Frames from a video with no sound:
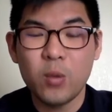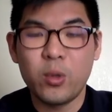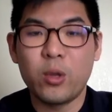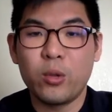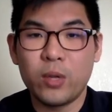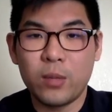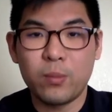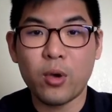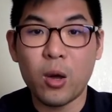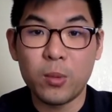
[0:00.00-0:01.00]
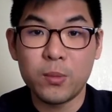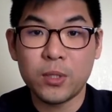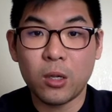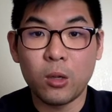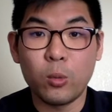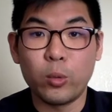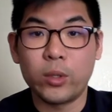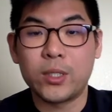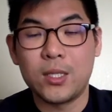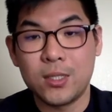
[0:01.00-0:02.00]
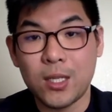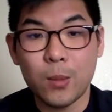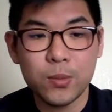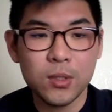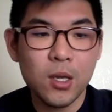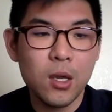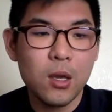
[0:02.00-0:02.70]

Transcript: We all know that problems all work in steps.